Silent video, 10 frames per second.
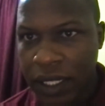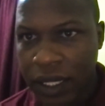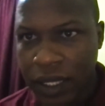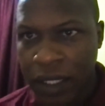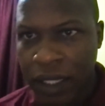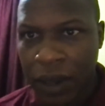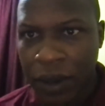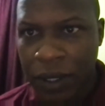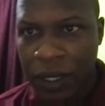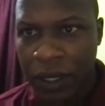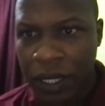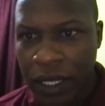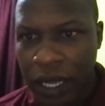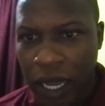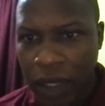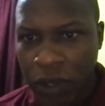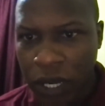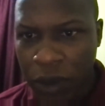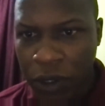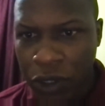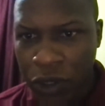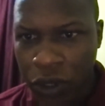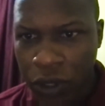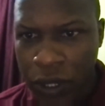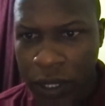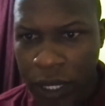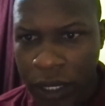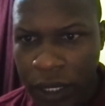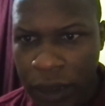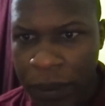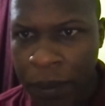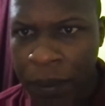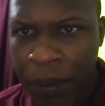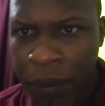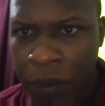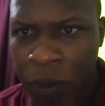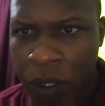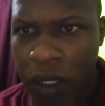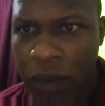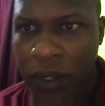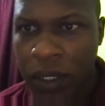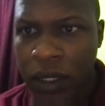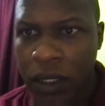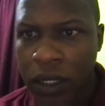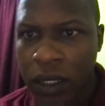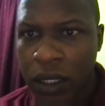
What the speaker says: There's actually a question on Centum. Wait, let me just check.